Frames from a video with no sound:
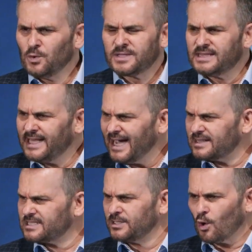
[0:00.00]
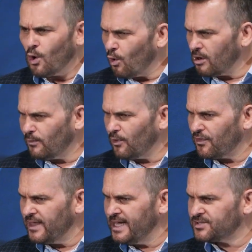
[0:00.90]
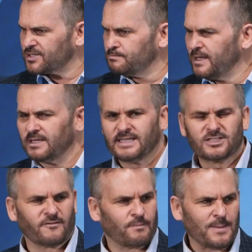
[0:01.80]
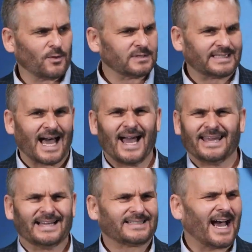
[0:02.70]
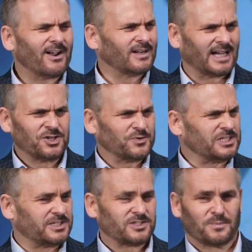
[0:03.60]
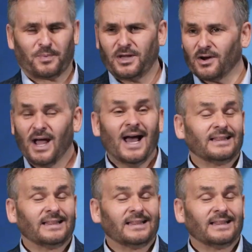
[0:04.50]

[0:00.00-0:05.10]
with deaths and horrible things as millions of people die and entire countries disappear.